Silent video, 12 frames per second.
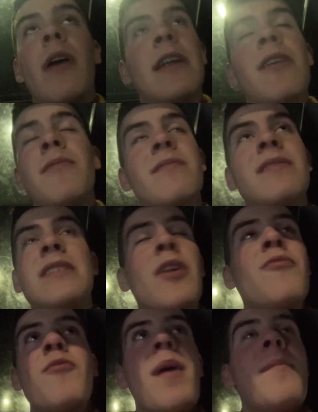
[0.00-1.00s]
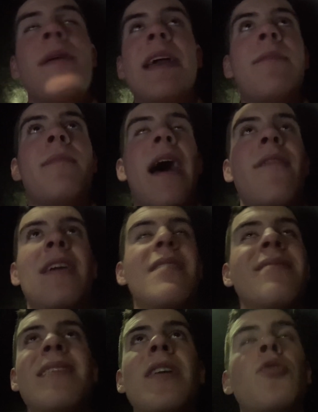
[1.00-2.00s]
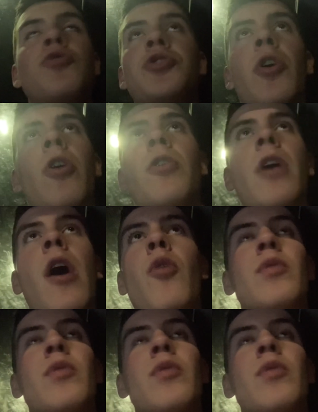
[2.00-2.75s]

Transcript: I don't remember him having a single shot on goal,